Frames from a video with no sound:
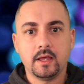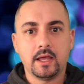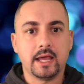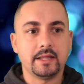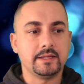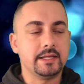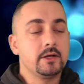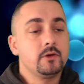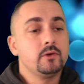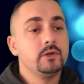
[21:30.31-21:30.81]

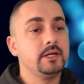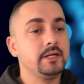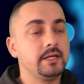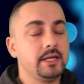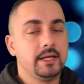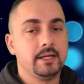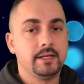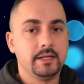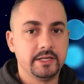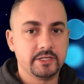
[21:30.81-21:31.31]
and they couldn't
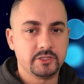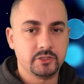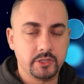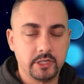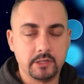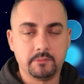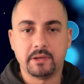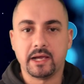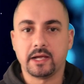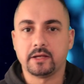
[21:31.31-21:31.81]
care less to
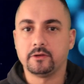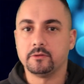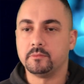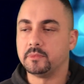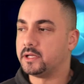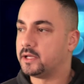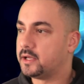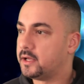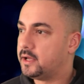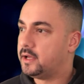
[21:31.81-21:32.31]
get back to
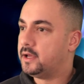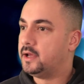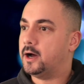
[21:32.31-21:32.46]
me.